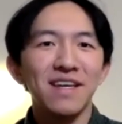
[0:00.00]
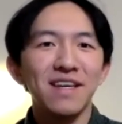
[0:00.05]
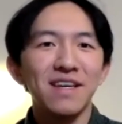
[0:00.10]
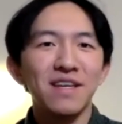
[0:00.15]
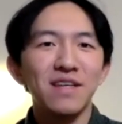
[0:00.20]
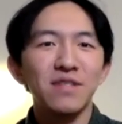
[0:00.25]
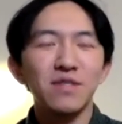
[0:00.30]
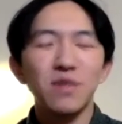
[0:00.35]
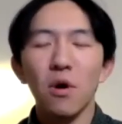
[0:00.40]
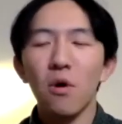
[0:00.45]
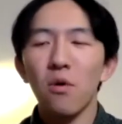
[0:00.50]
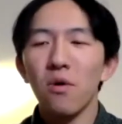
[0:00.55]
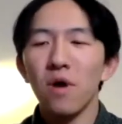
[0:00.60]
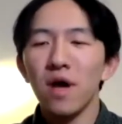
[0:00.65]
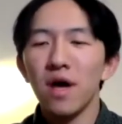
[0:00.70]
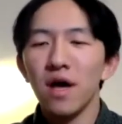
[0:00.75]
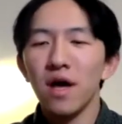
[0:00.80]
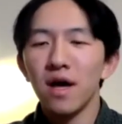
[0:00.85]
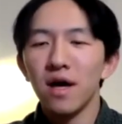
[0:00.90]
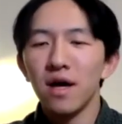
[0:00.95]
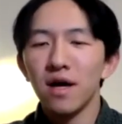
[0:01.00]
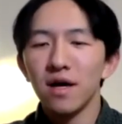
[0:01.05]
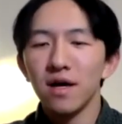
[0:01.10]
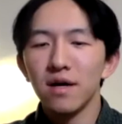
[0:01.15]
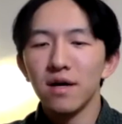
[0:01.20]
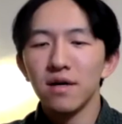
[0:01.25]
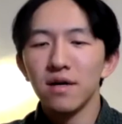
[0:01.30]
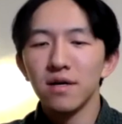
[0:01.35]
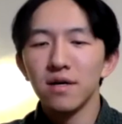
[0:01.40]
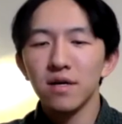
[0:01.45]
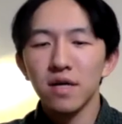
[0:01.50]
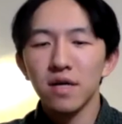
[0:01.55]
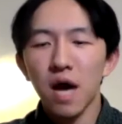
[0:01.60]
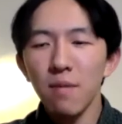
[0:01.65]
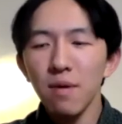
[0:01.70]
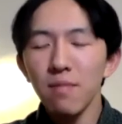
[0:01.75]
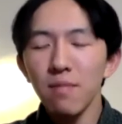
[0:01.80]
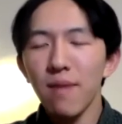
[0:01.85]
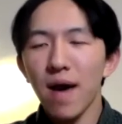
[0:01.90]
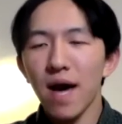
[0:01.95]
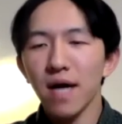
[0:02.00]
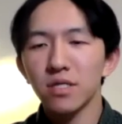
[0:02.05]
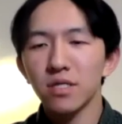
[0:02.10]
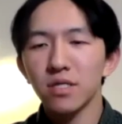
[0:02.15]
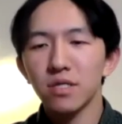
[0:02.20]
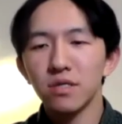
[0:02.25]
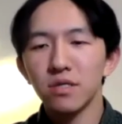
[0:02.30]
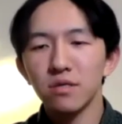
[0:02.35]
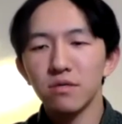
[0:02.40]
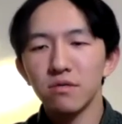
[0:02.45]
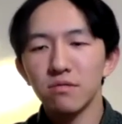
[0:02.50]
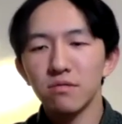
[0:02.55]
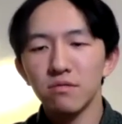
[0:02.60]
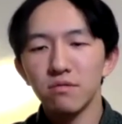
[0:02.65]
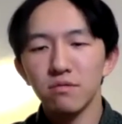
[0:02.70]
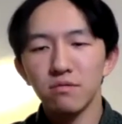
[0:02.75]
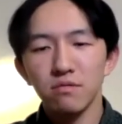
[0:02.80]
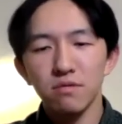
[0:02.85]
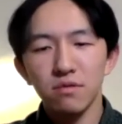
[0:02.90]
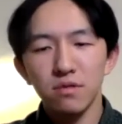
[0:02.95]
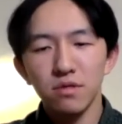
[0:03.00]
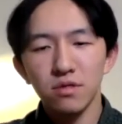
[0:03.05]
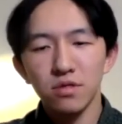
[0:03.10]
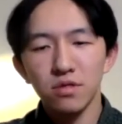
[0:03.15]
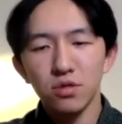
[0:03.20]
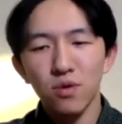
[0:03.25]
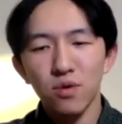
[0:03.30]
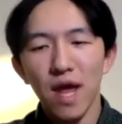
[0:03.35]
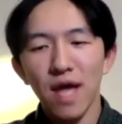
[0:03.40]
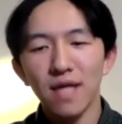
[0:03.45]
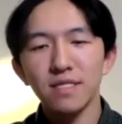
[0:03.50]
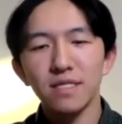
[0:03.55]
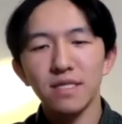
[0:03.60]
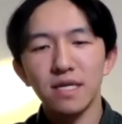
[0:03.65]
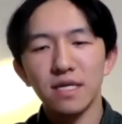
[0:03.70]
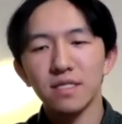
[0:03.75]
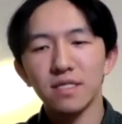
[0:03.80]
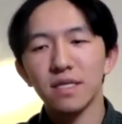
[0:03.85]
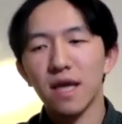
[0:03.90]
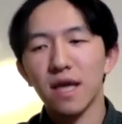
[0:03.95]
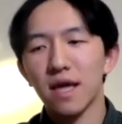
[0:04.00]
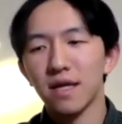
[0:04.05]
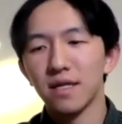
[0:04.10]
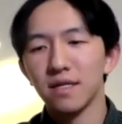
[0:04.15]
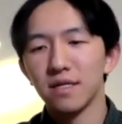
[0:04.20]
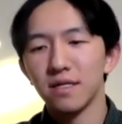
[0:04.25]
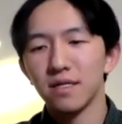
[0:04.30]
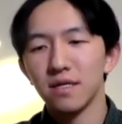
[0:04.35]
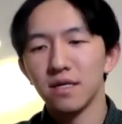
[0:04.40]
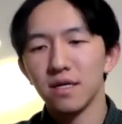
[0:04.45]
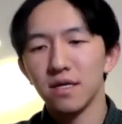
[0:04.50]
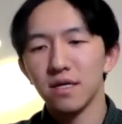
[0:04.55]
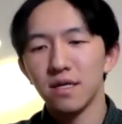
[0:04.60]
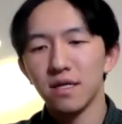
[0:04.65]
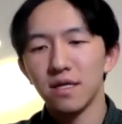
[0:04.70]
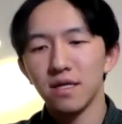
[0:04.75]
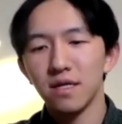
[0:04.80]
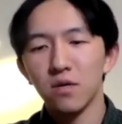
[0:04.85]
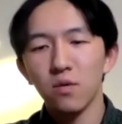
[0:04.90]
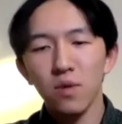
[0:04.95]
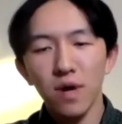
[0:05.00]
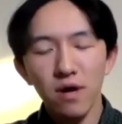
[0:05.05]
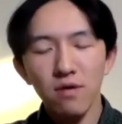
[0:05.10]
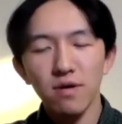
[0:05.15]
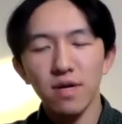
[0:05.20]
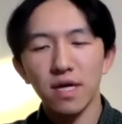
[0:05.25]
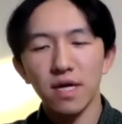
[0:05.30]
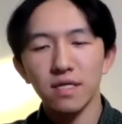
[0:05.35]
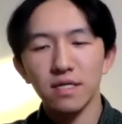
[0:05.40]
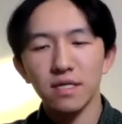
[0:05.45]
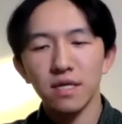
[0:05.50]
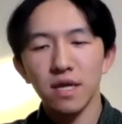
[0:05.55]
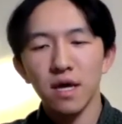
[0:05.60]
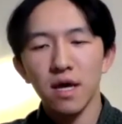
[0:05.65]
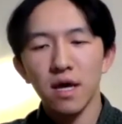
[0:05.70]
So coming back to transness and queerness,